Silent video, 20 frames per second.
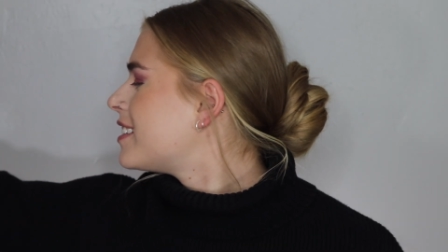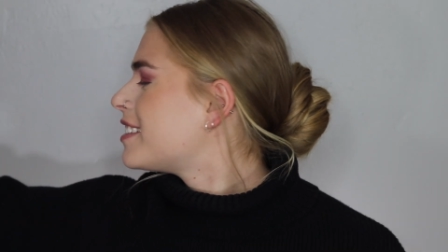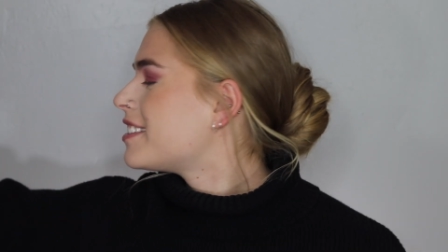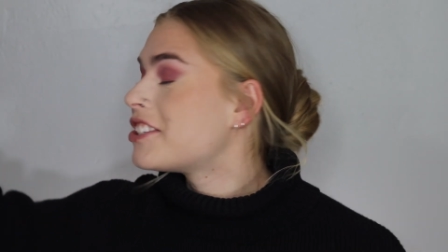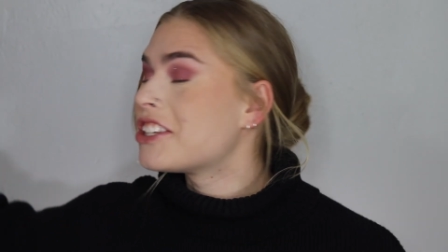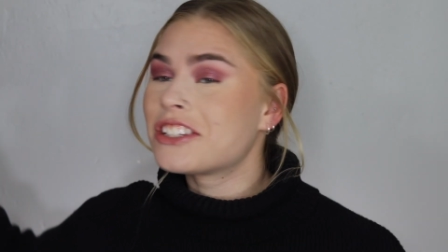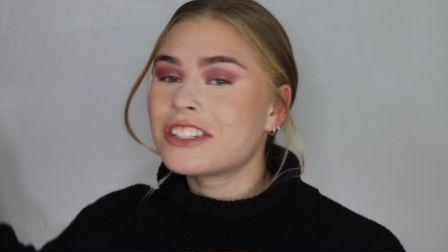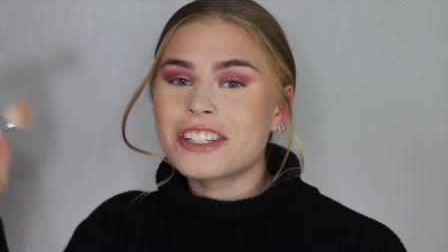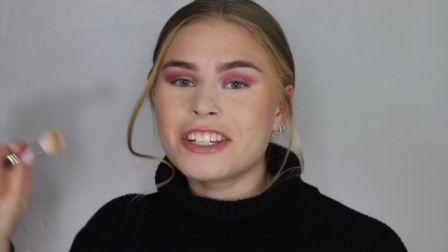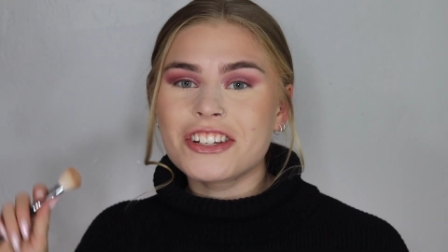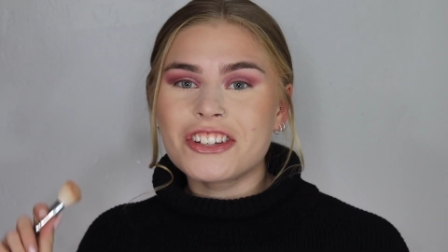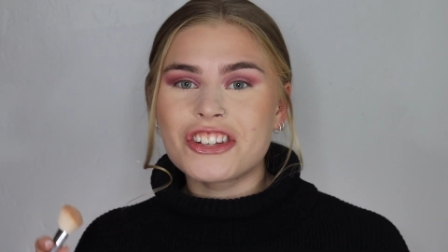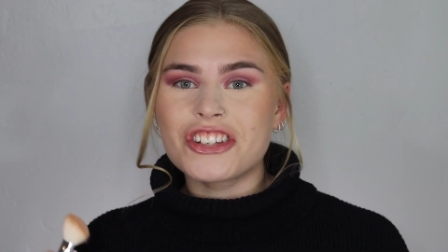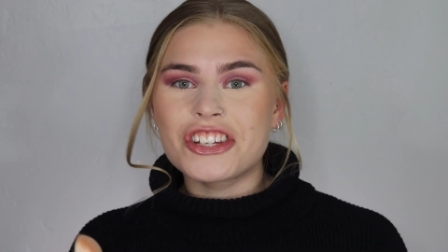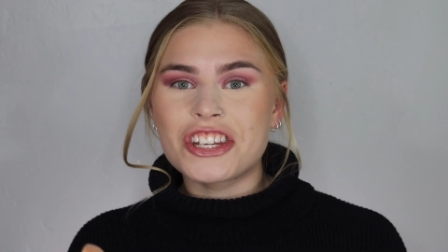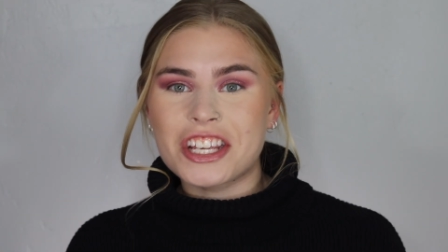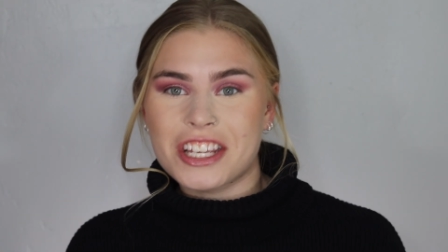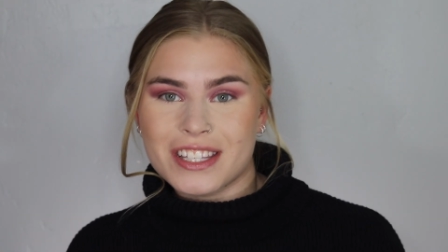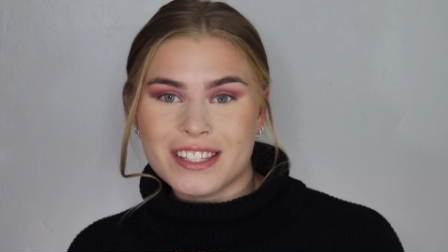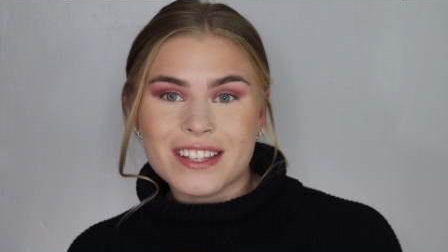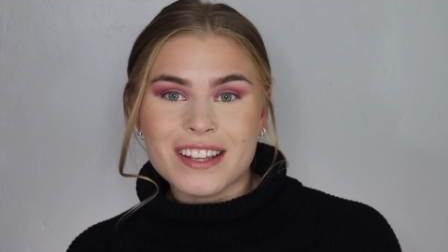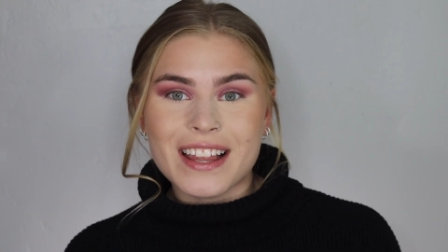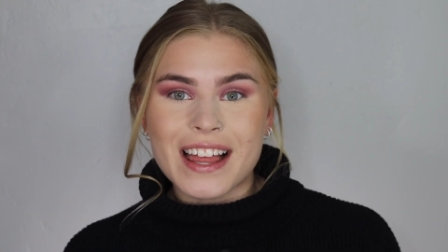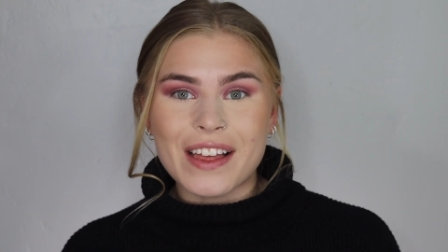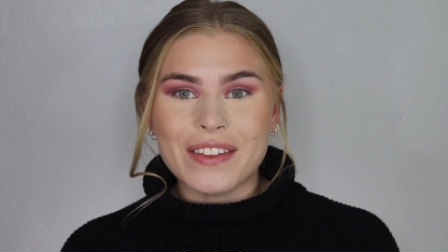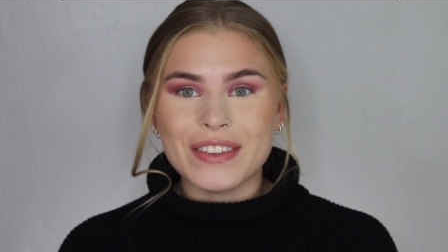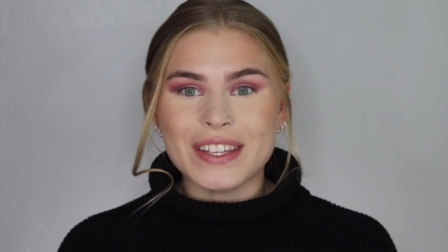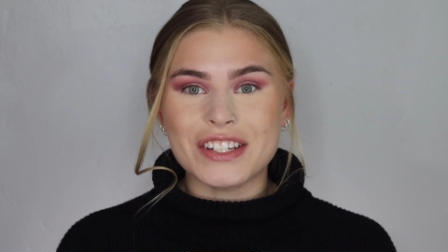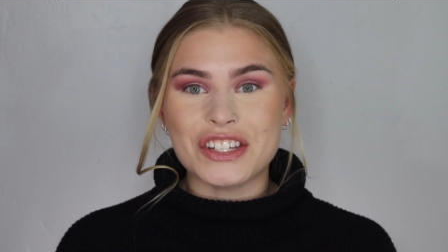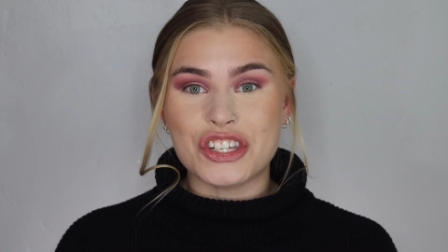just to chisel
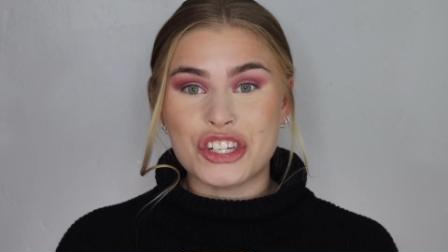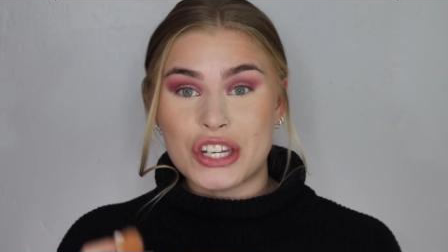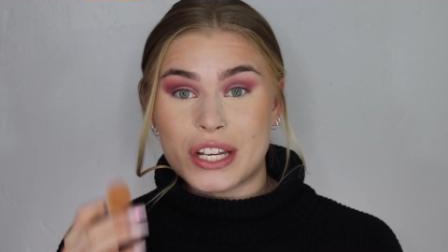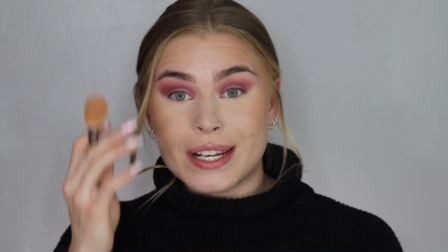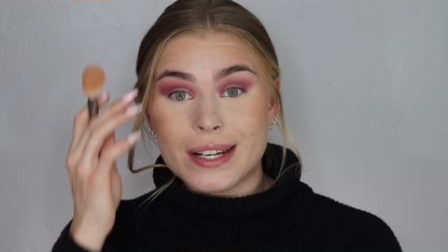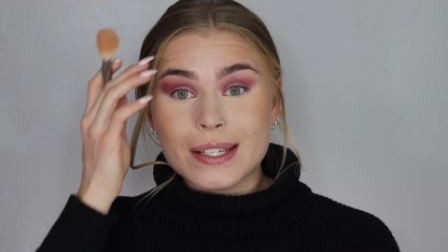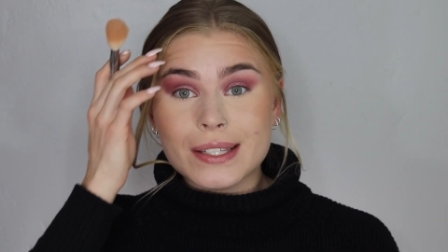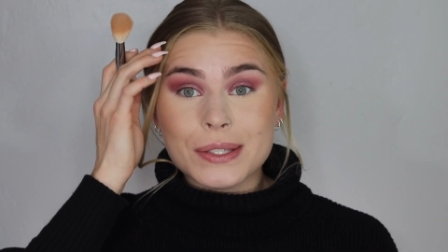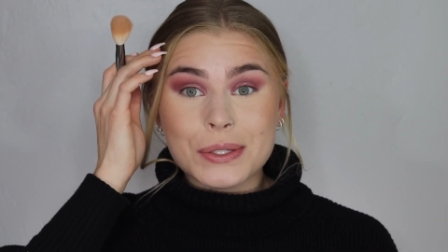out the cheeks